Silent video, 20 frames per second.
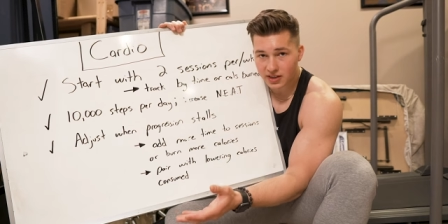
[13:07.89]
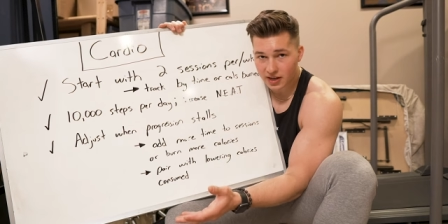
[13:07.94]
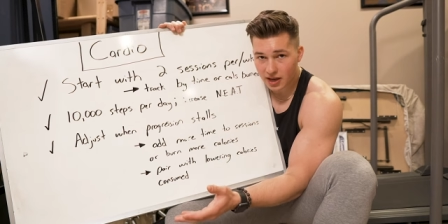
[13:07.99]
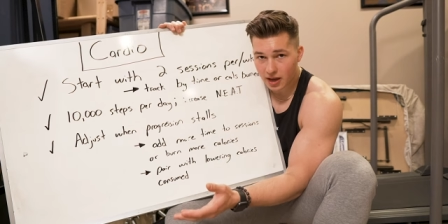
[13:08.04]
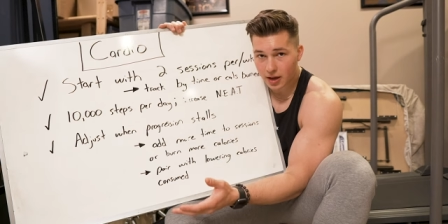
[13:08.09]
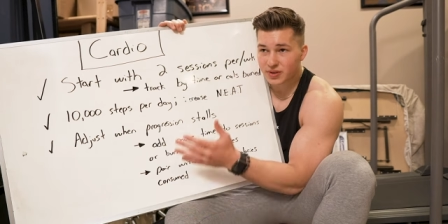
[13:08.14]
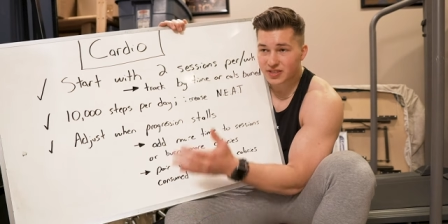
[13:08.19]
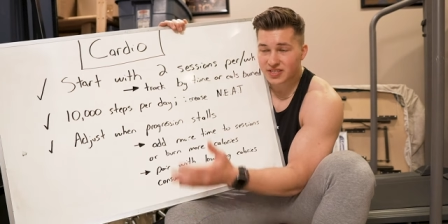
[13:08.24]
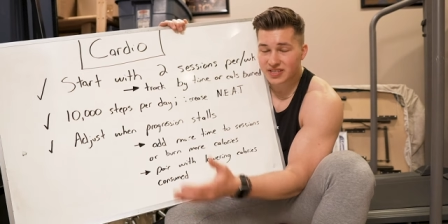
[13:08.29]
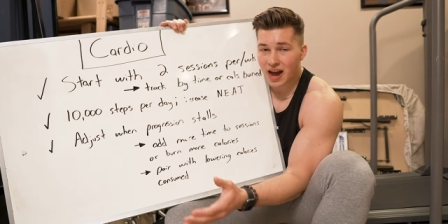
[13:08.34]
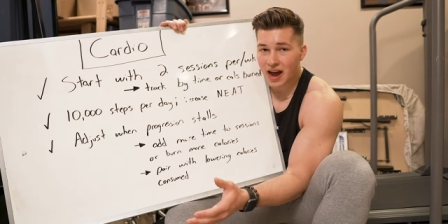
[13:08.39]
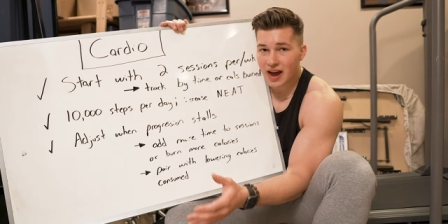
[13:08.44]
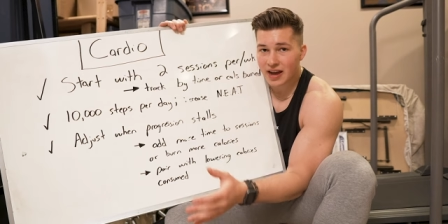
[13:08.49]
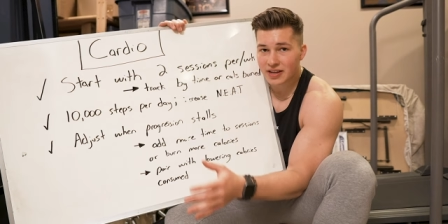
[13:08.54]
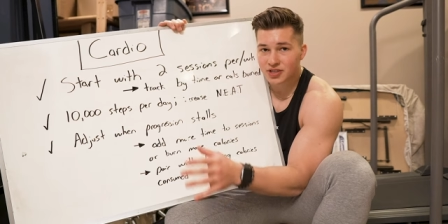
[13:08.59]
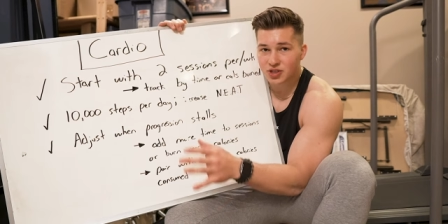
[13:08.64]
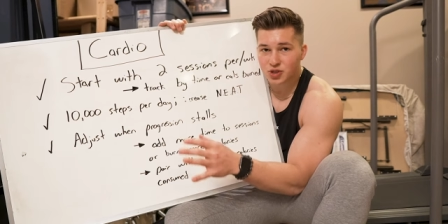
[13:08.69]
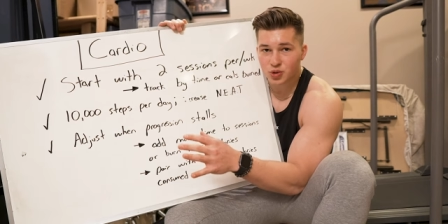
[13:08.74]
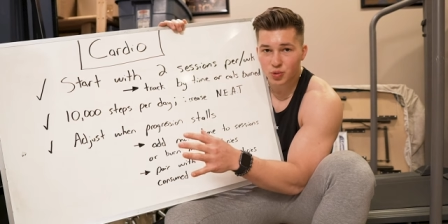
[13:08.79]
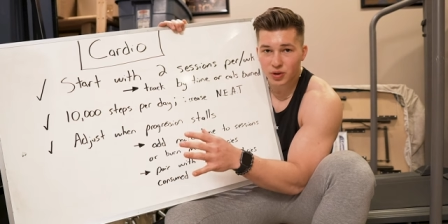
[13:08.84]
day
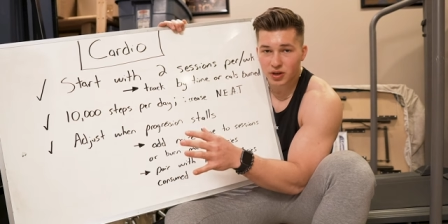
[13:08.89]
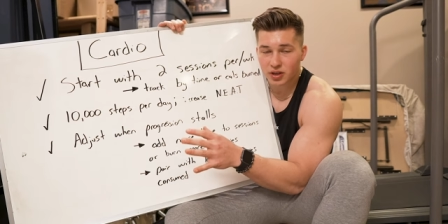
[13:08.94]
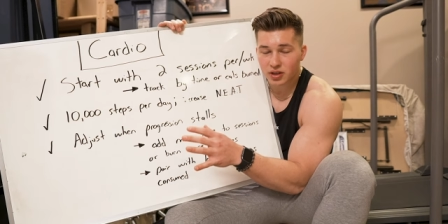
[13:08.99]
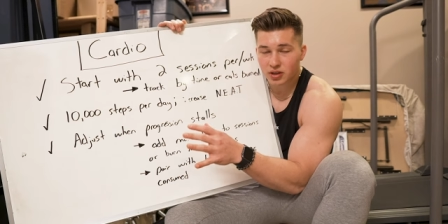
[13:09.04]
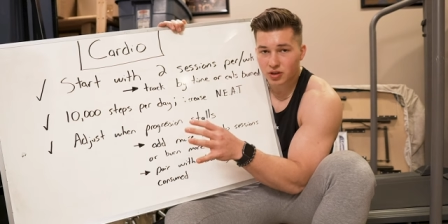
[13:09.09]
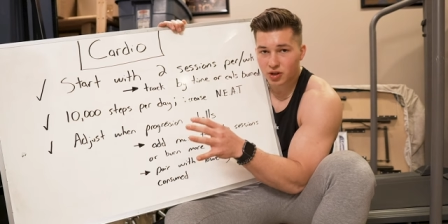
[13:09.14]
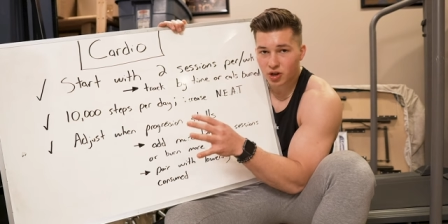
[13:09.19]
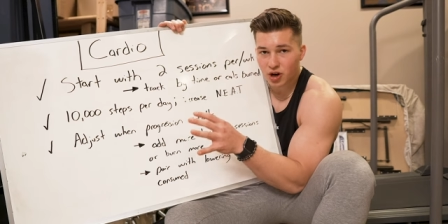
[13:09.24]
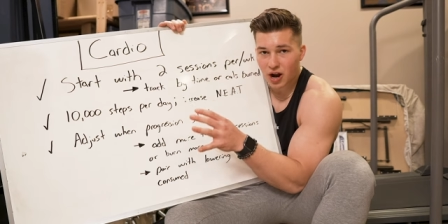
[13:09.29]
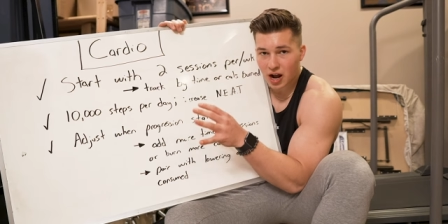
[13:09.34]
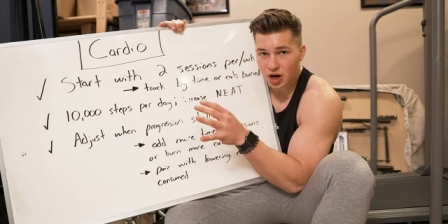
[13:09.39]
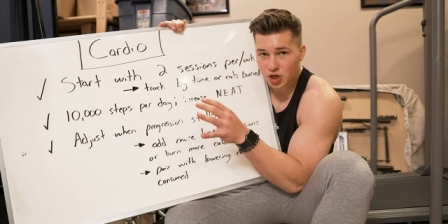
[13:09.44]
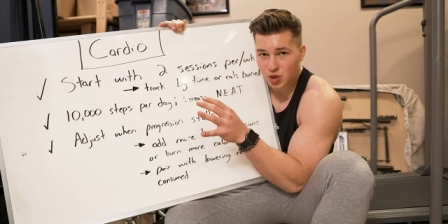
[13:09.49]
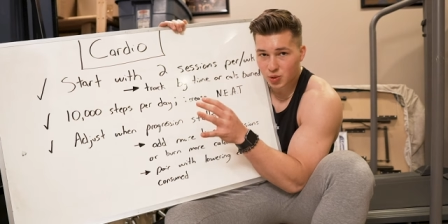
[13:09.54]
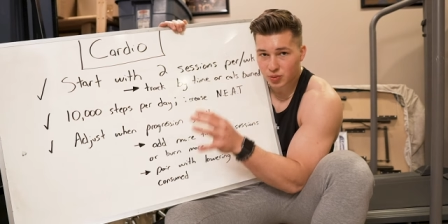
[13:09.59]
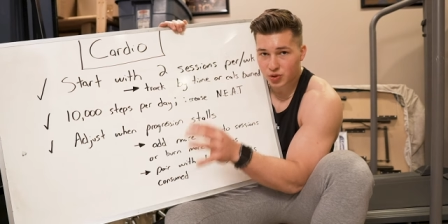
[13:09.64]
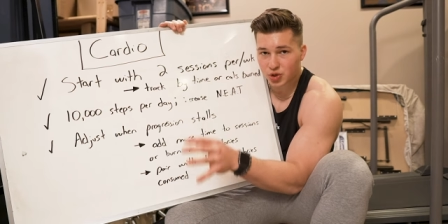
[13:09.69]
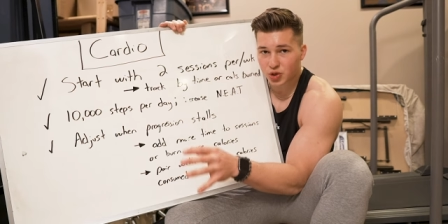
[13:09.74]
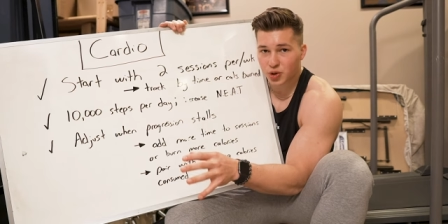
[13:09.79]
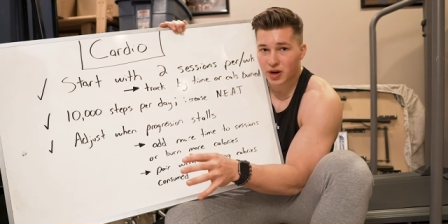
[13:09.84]
besides doing your
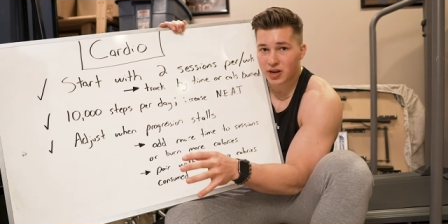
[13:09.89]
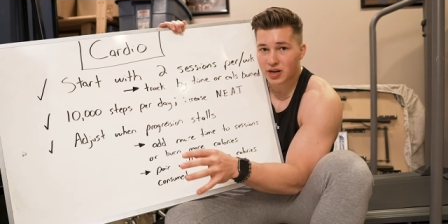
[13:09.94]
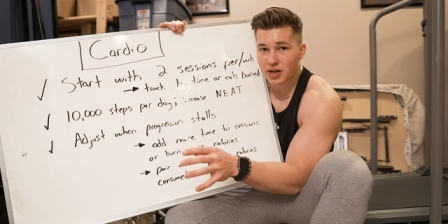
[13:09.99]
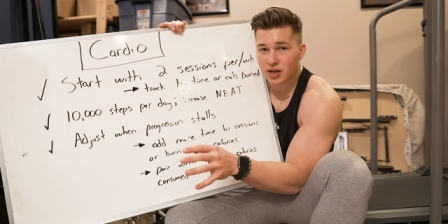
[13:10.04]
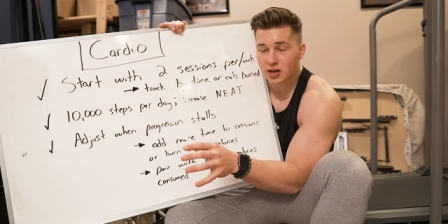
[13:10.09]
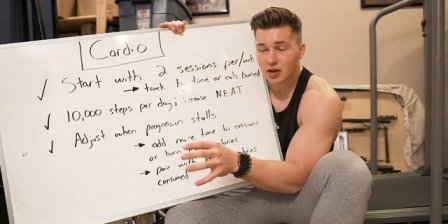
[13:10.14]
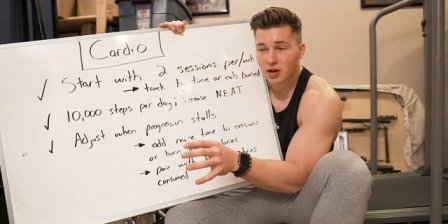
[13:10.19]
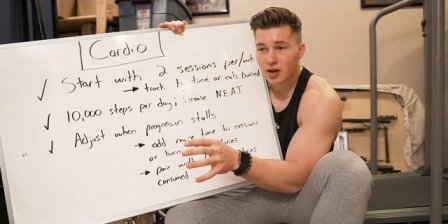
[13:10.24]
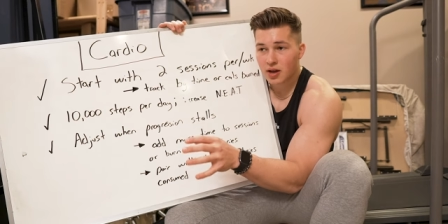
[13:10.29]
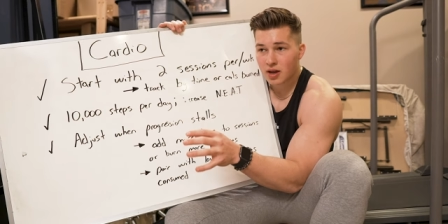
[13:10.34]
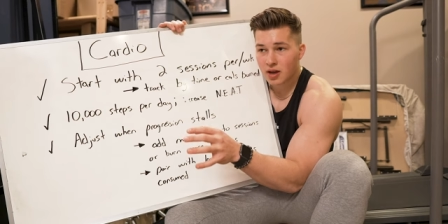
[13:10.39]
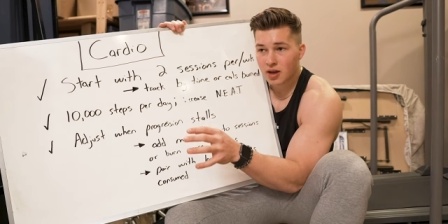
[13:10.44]
actual training